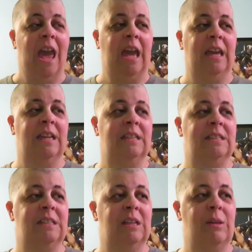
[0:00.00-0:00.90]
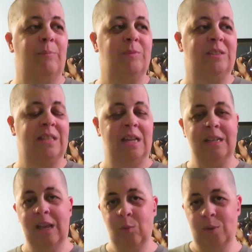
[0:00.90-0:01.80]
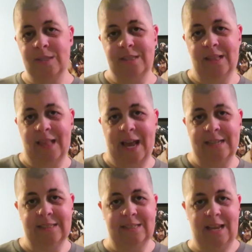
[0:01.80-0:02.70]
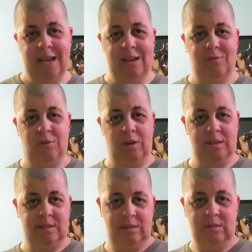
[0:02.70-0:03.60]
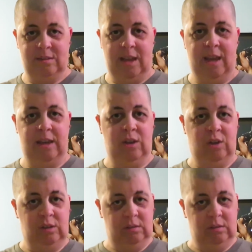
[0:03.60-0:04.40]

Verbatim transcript: and Sunday was the last day for us to say,